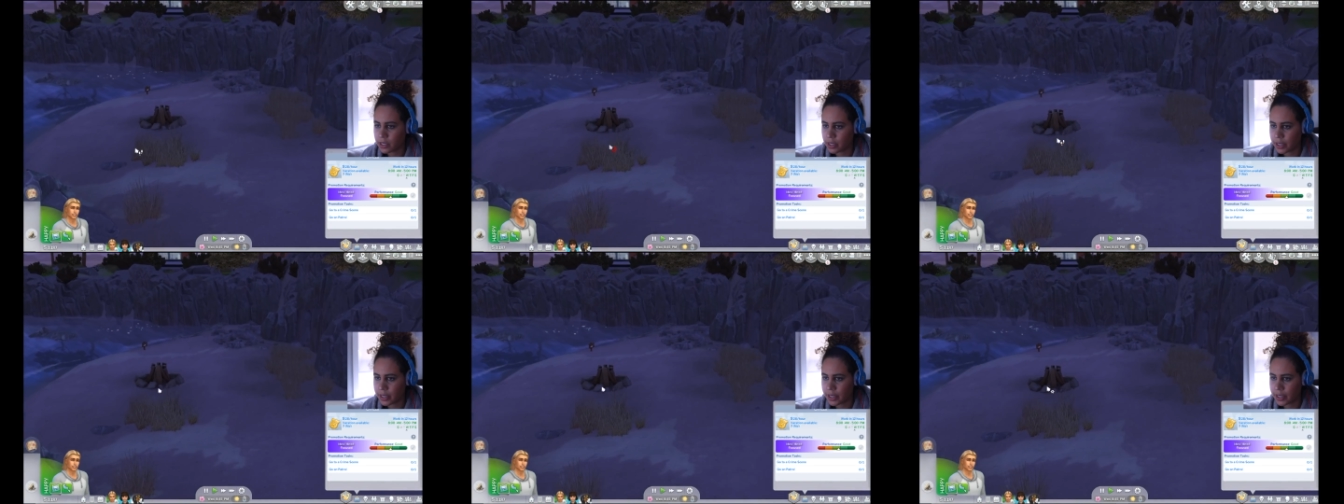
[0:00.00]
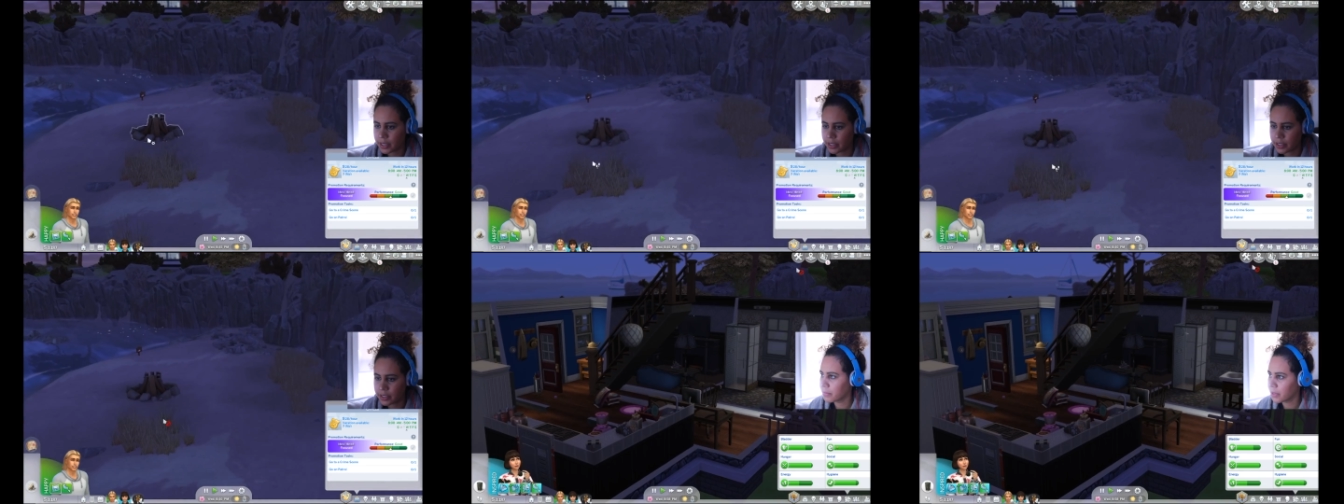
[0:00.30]

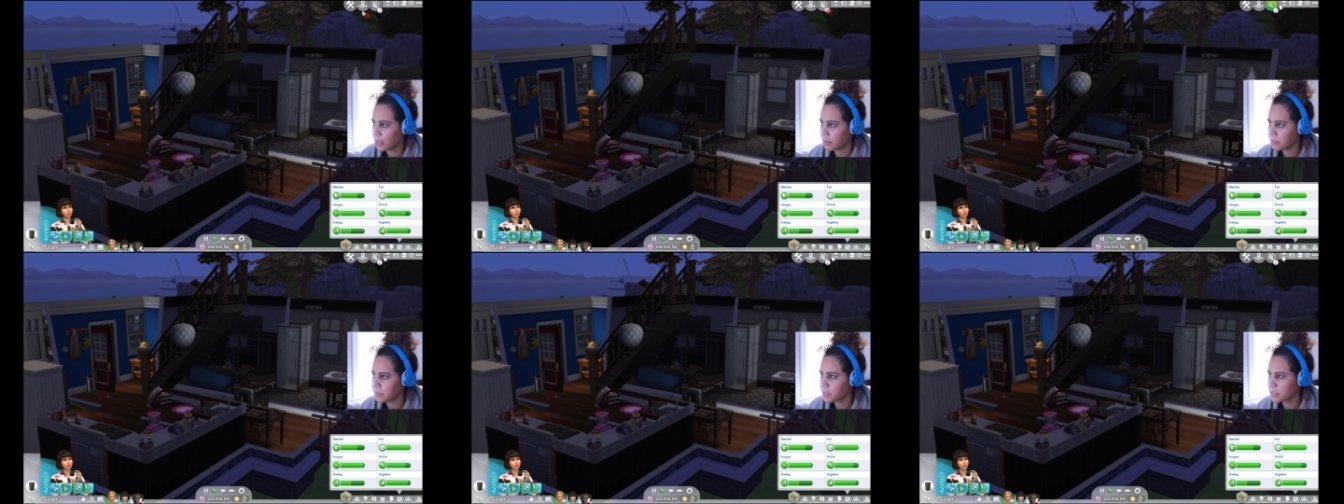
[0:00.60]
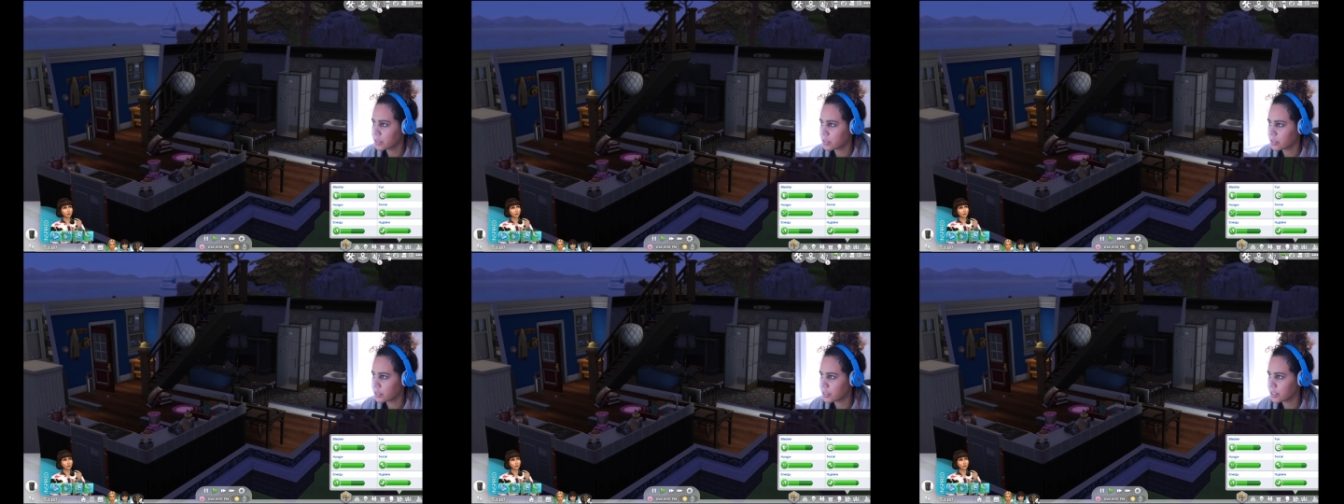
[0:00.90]
And
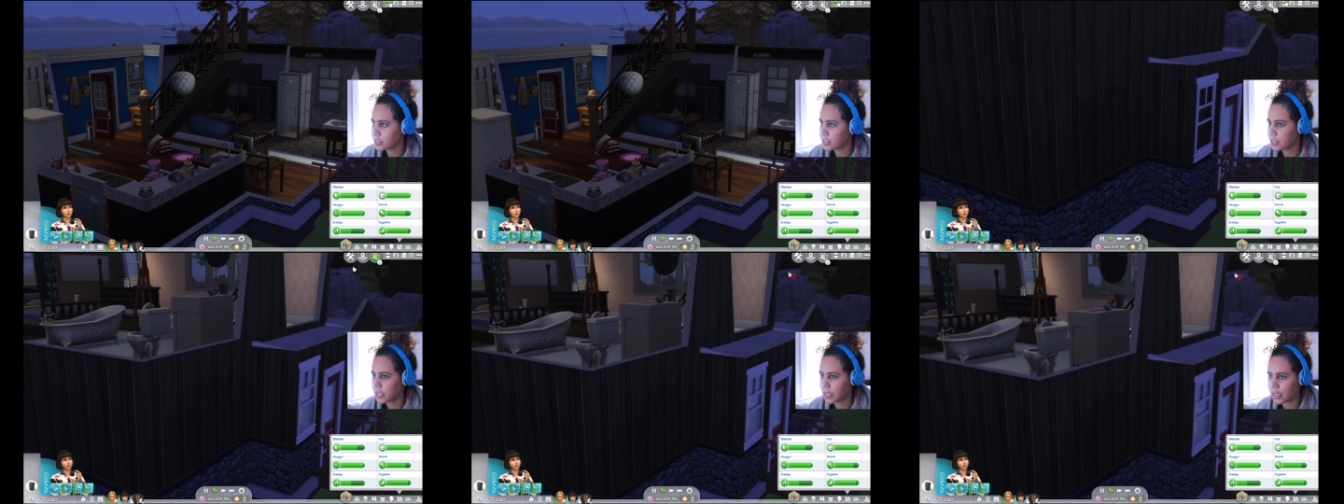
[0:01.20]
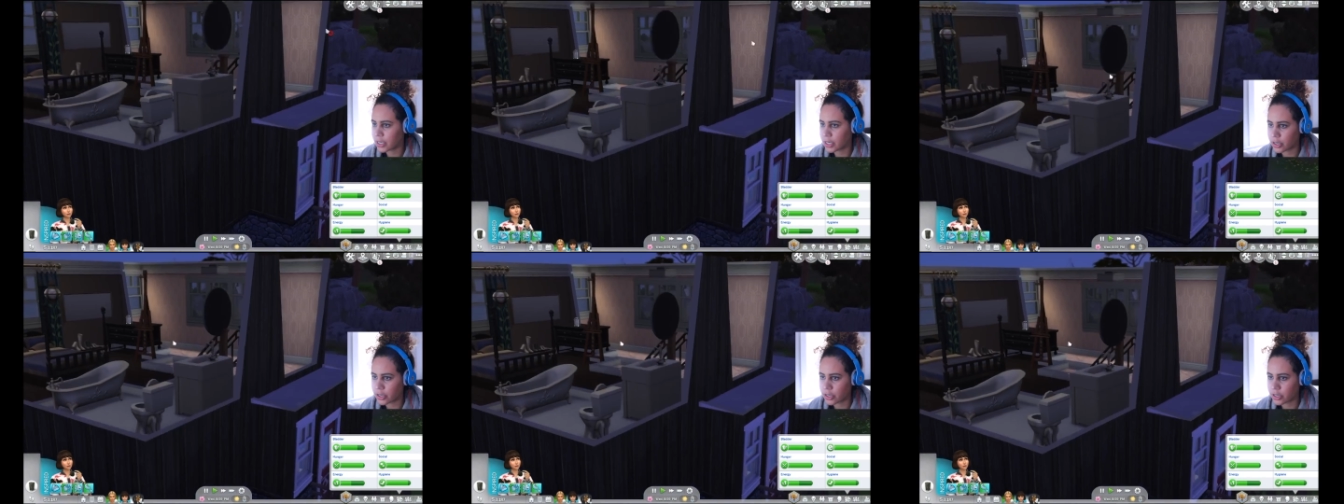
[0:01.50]

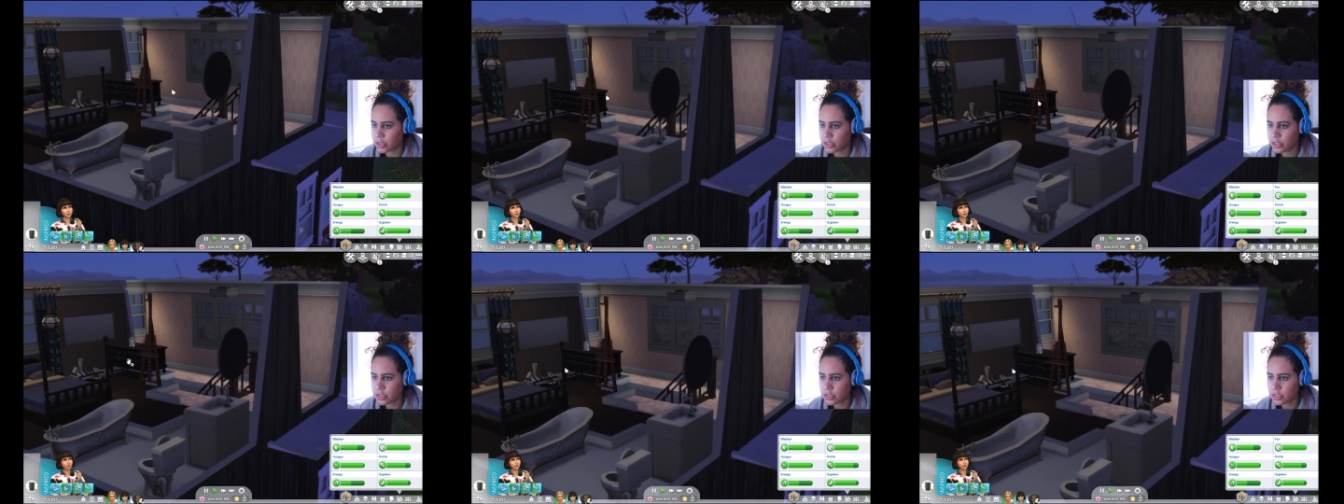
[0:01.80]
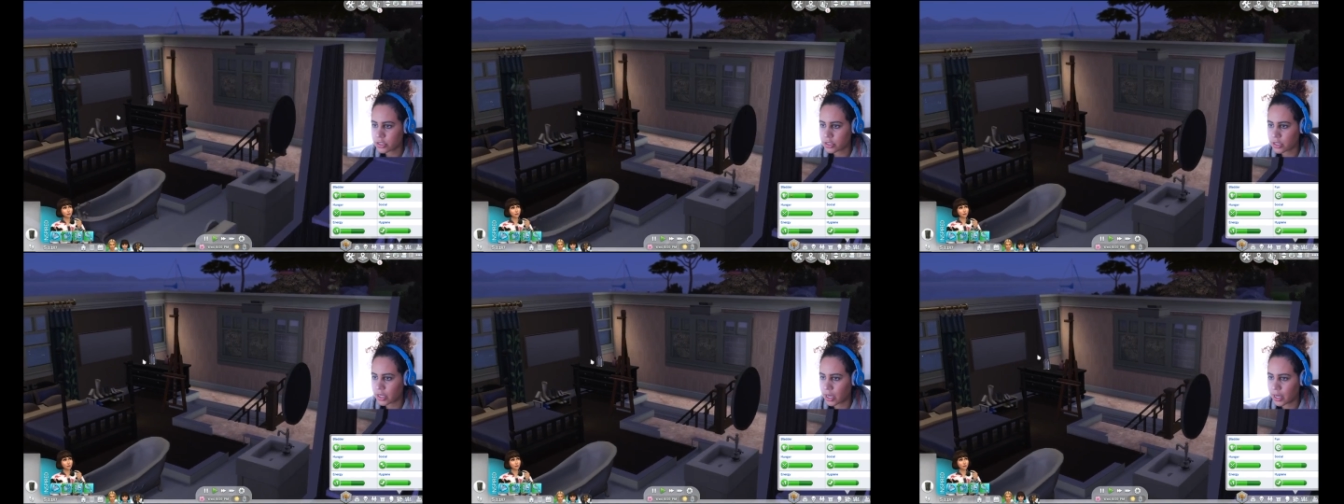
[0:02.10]
upstairs,